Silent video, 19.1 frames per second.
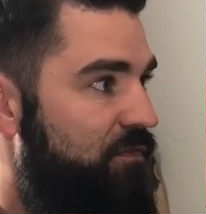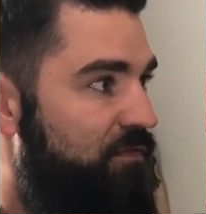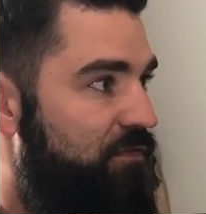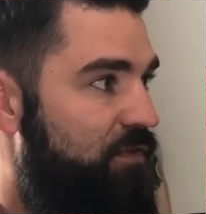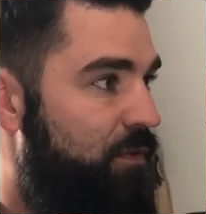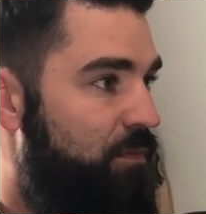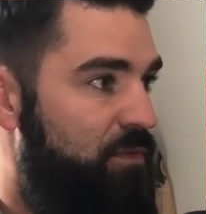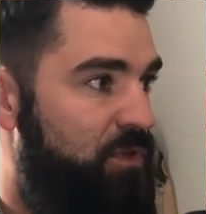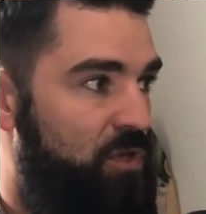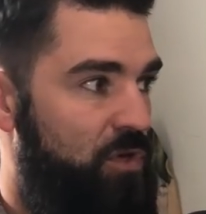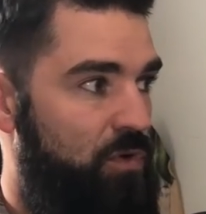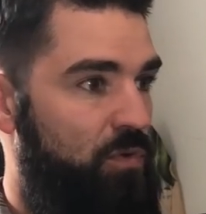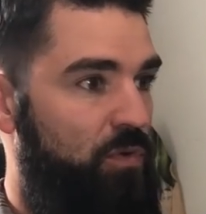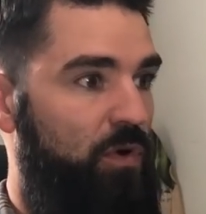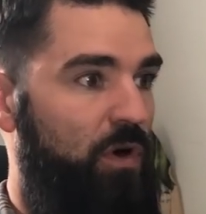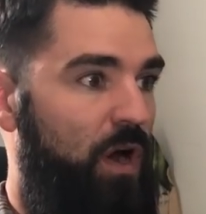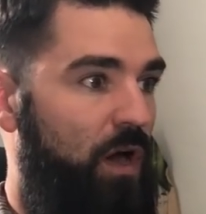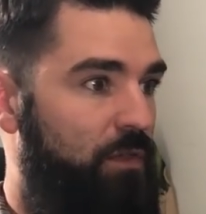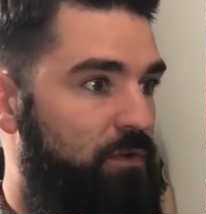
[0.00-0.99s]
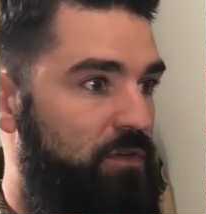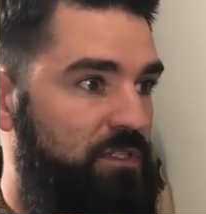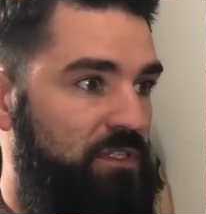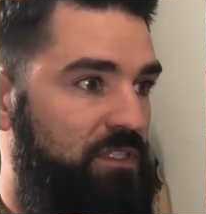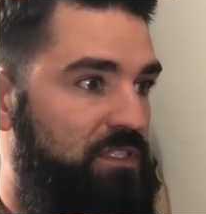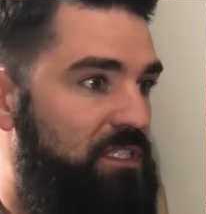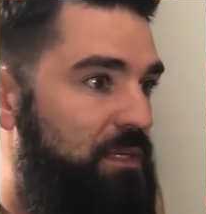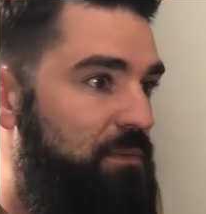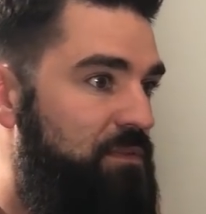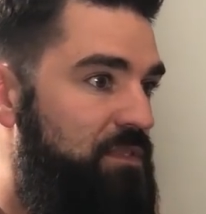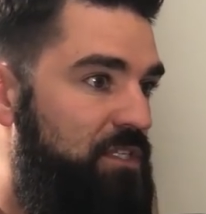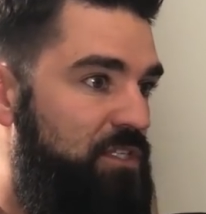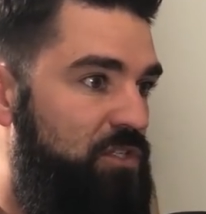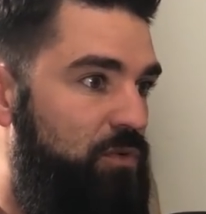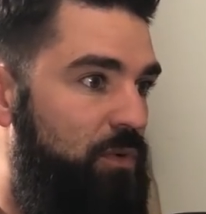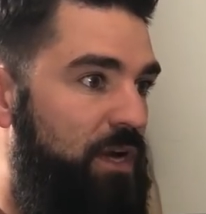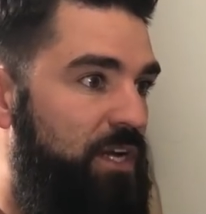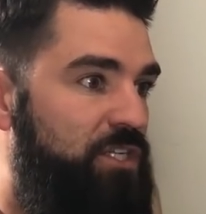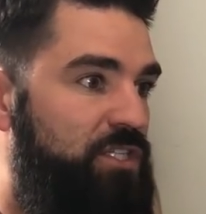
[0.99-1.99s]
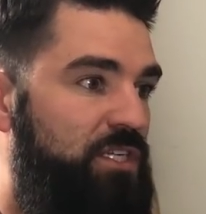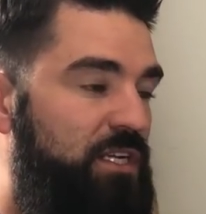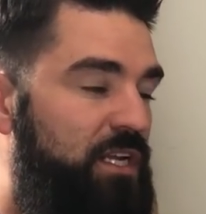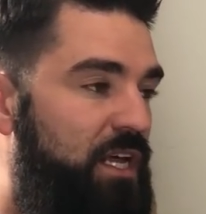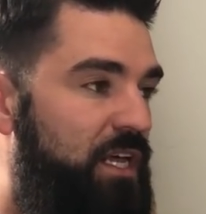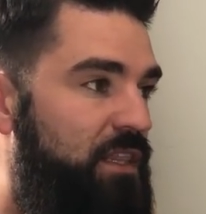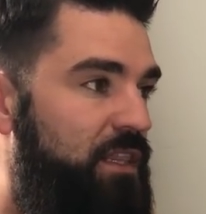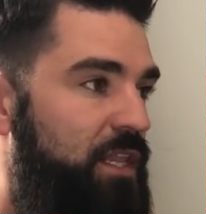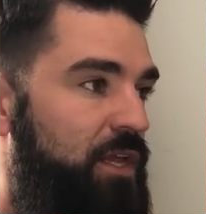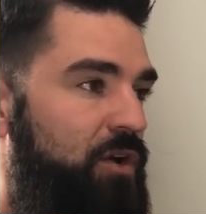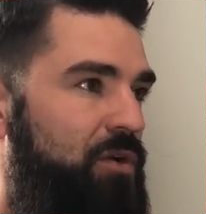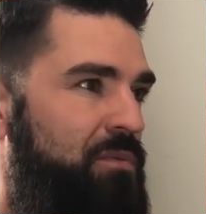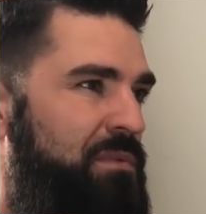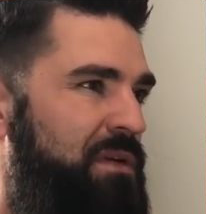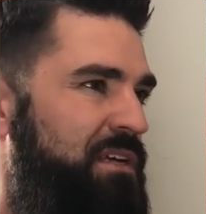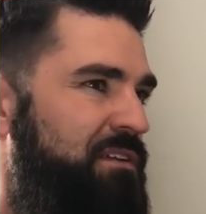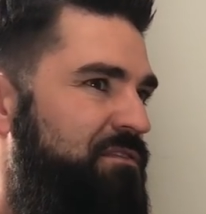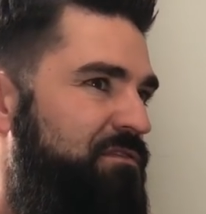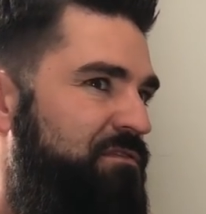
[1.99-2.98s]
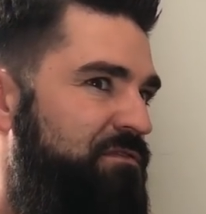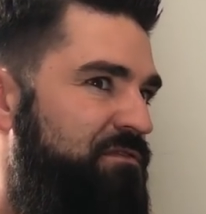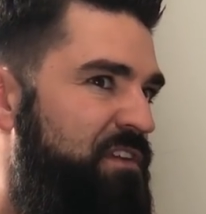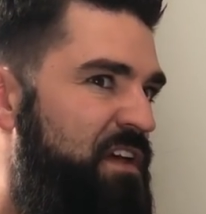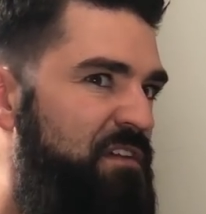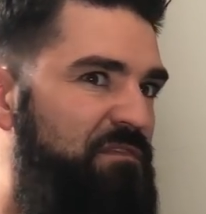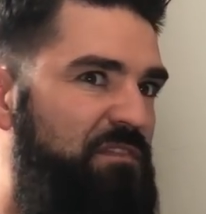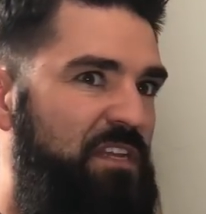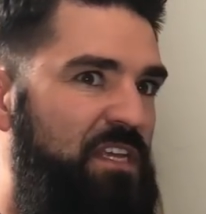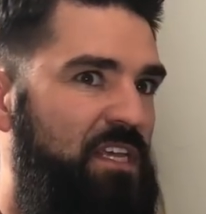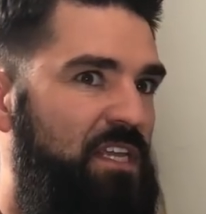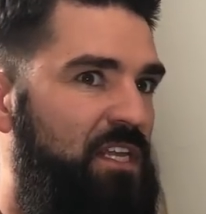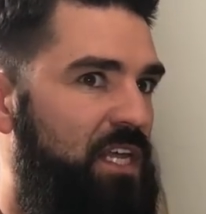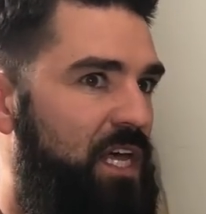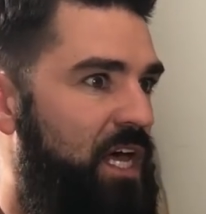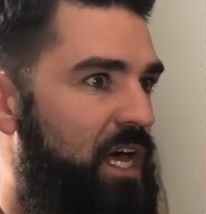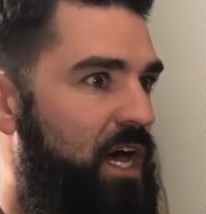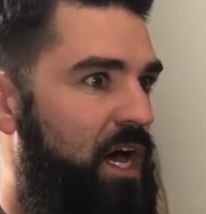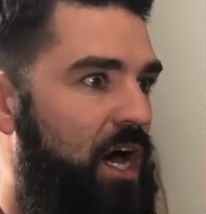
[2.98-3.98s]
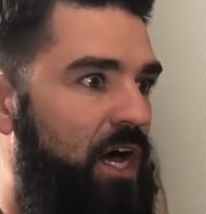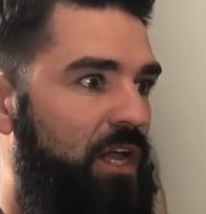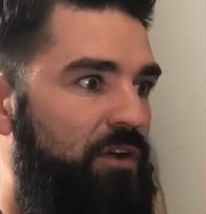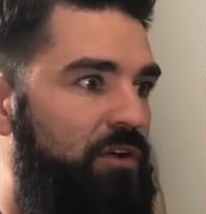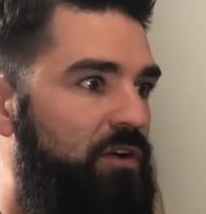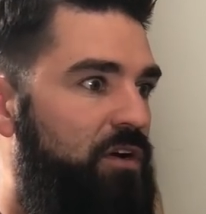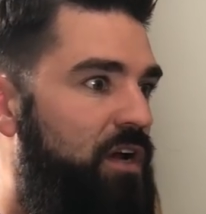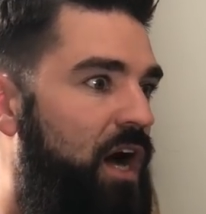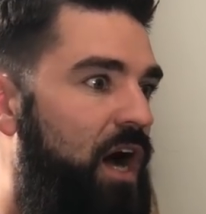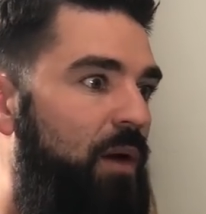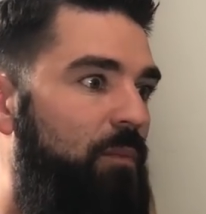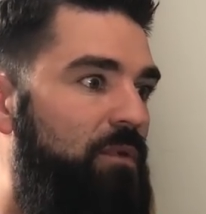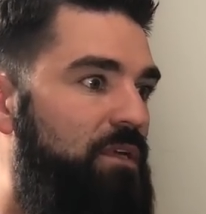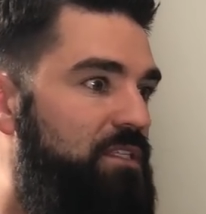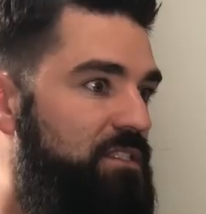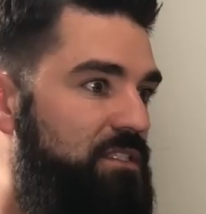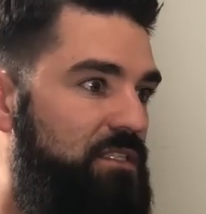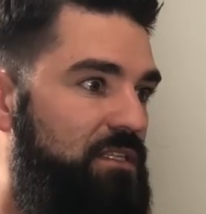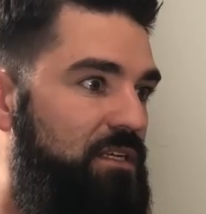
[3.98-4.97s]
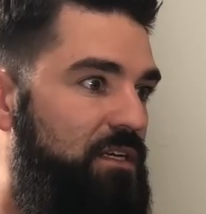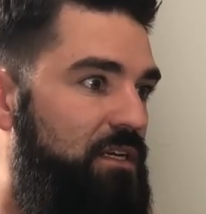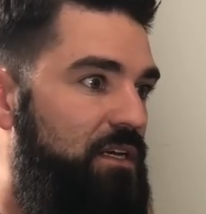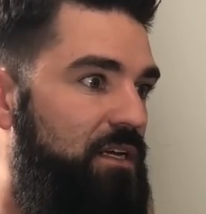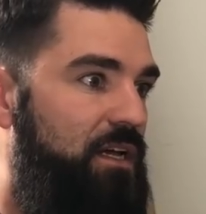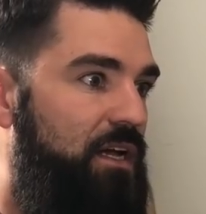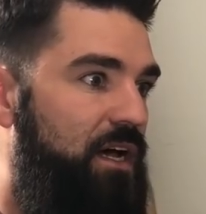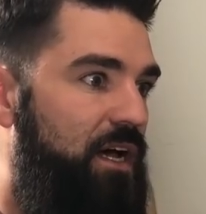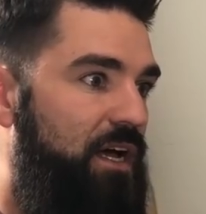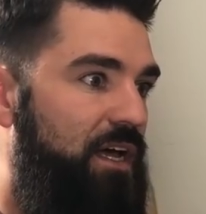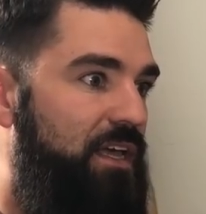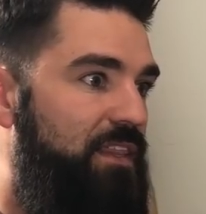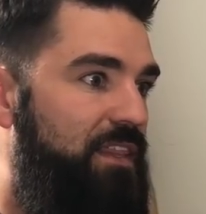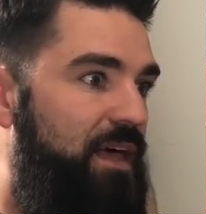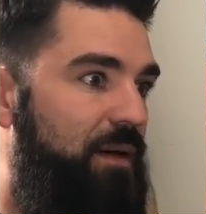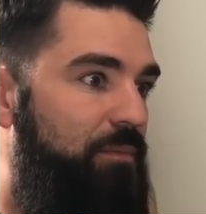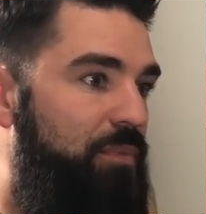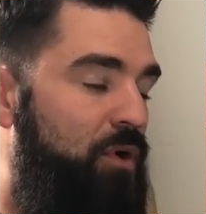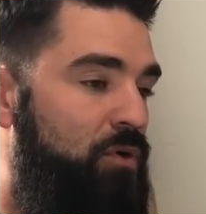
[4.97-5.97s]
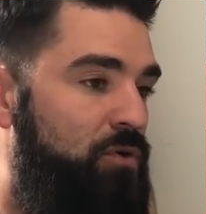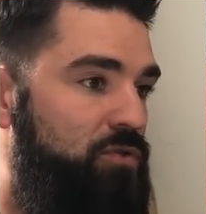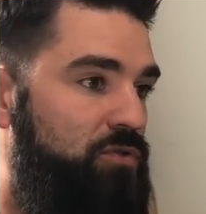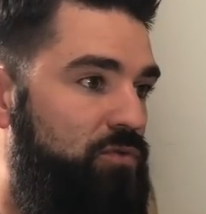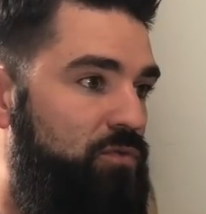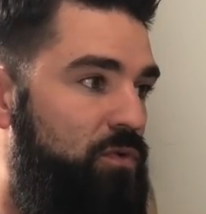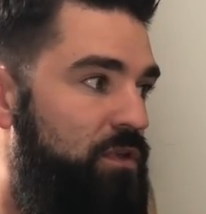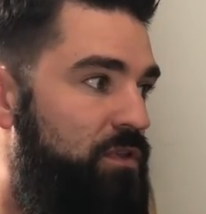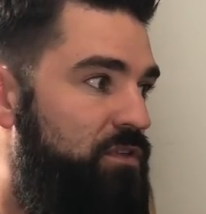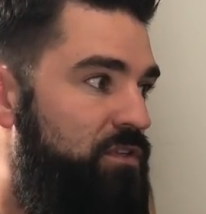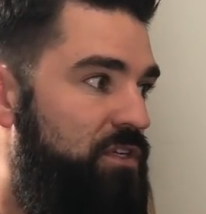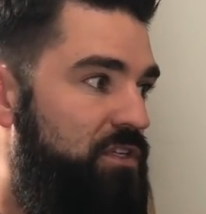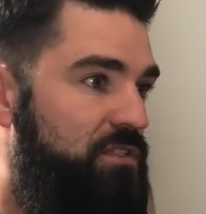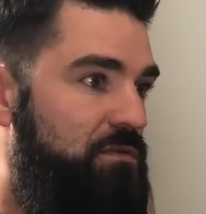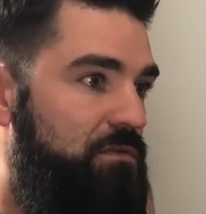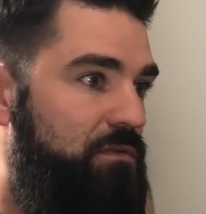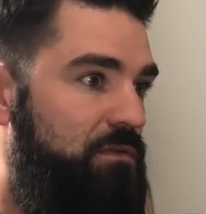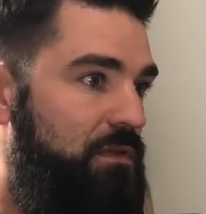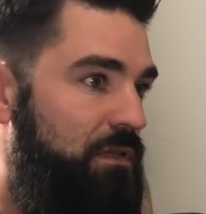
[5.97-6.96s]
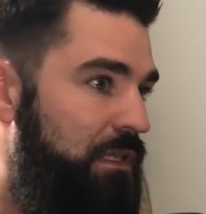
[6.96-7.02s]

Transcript: from you or others in the same situation, and there'd be fifty to a hundred comments mm-hmm. uh, in that post with just